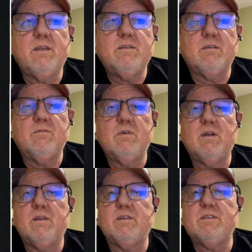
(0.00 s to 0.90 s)
know, they took
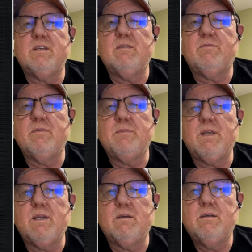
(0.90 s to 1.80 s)
one on the chin from
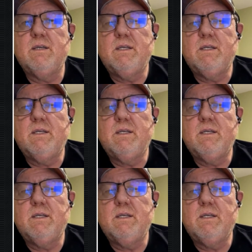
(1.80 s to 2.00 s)
the uh